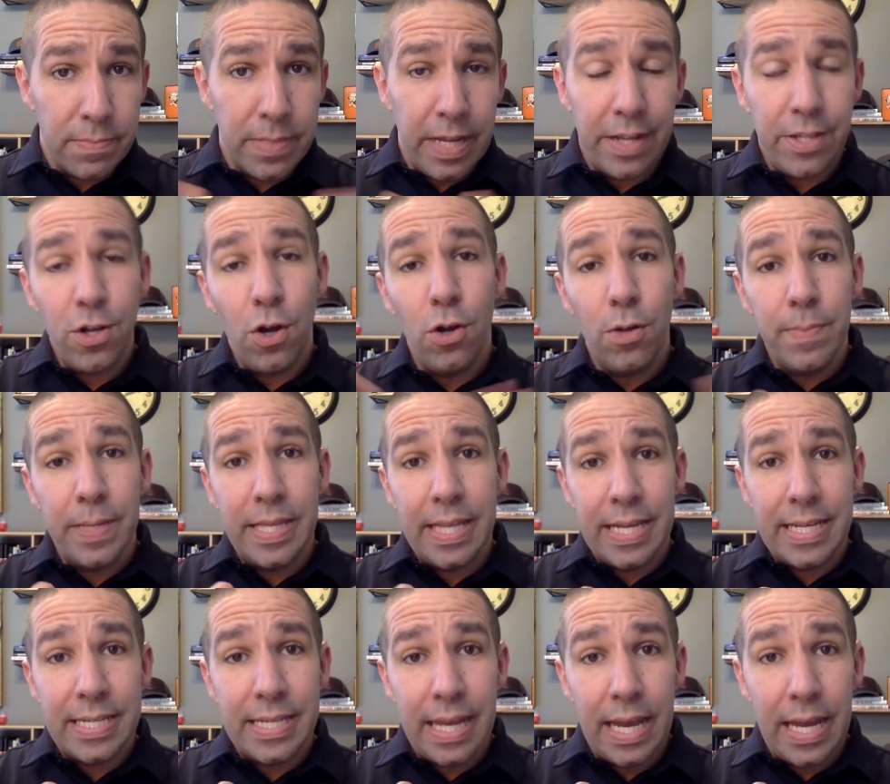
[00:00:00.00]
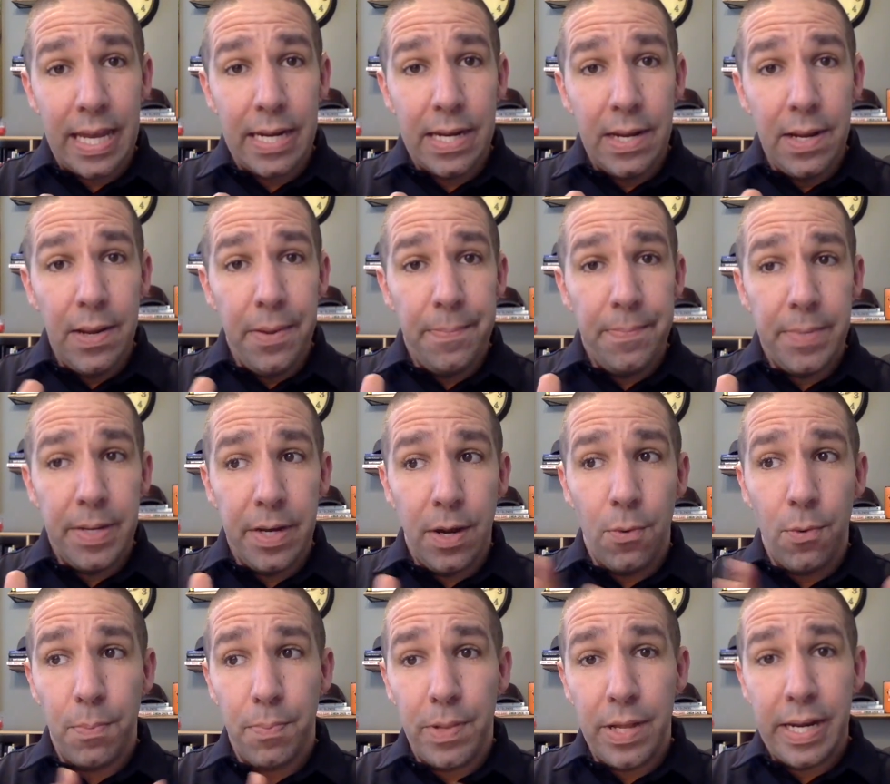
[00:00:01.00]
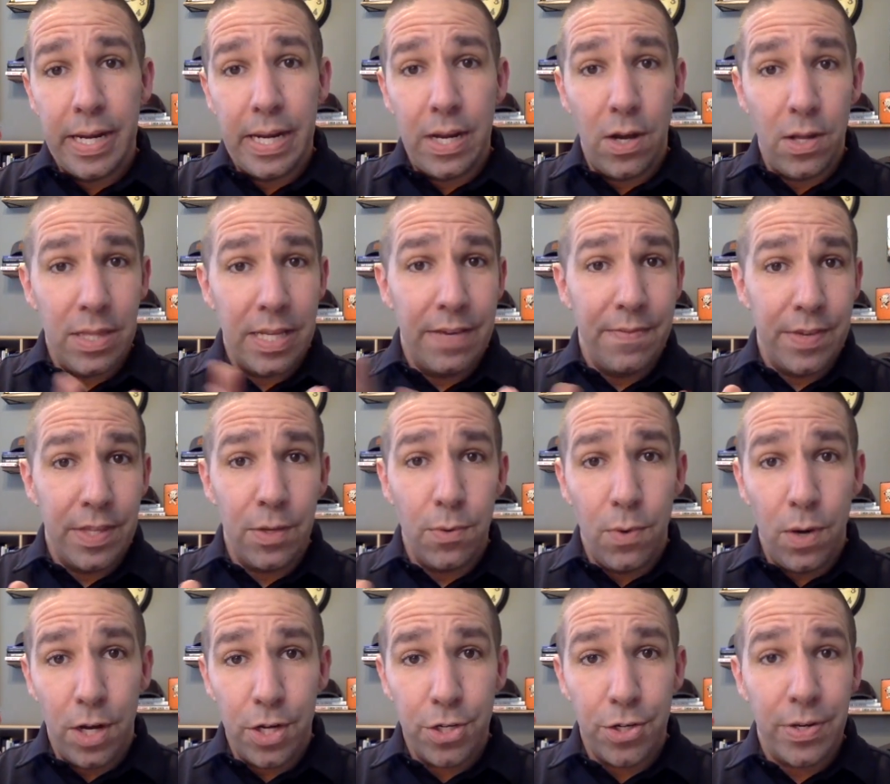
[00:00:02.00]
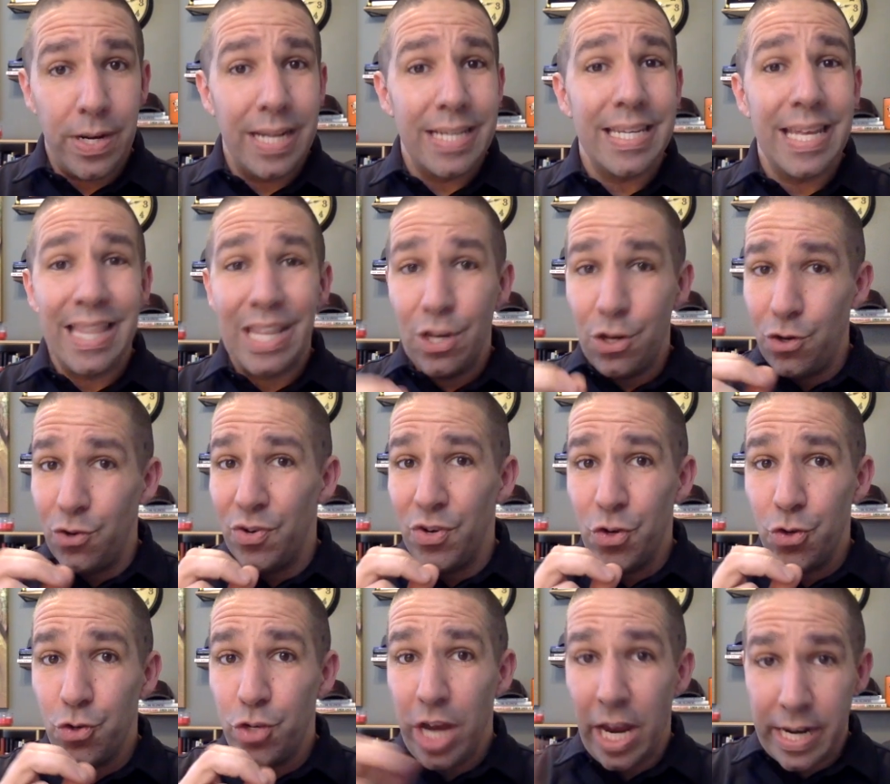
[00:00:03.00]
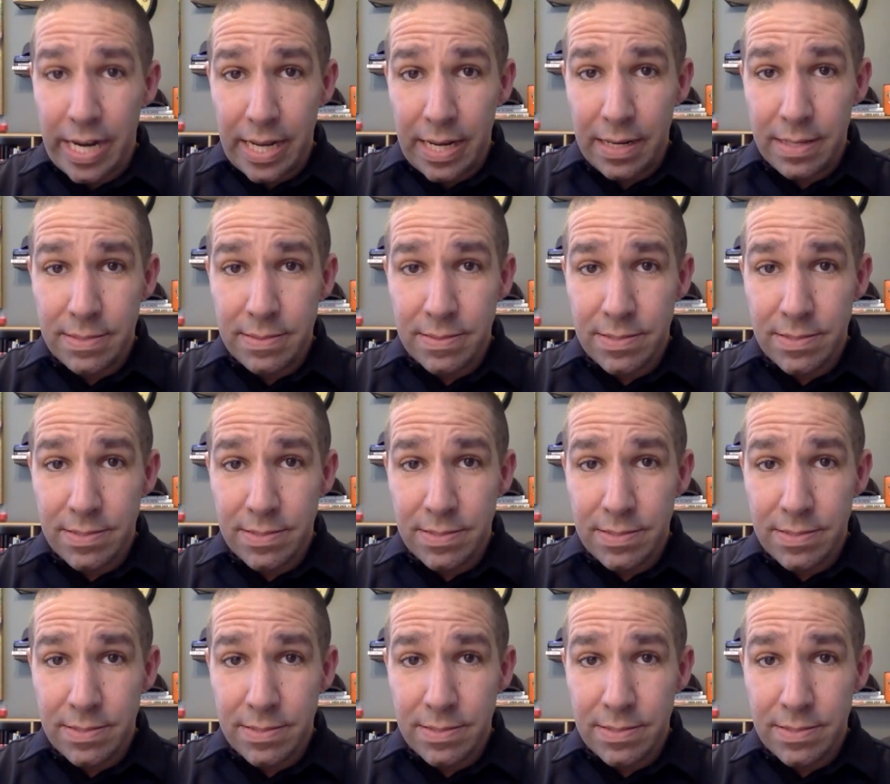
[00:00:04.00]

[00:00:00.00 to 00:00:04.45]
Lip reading: They told me, they said, we're planning on leaving the washer, and I said, then you need to check it.